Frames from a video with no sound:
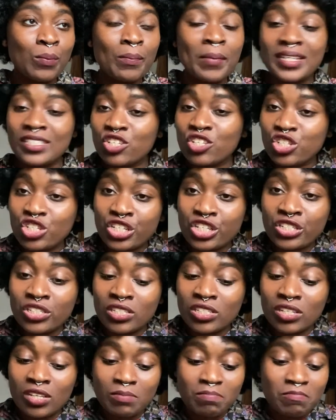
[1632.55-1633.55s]

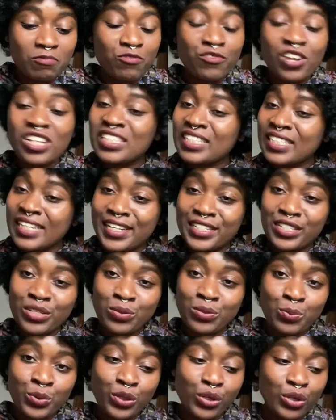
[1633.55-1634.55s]
messages
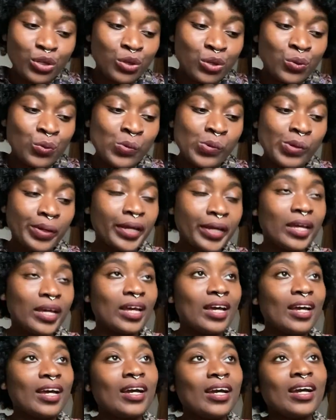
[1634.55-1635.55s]
resonated with you.
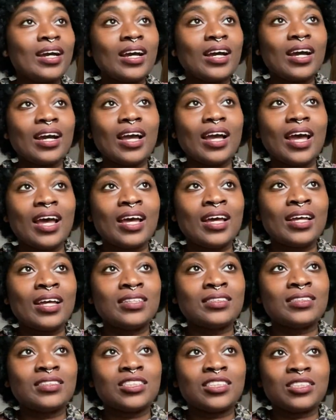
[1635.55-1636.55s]

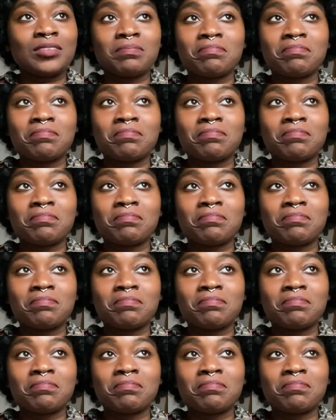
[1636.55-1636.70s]
And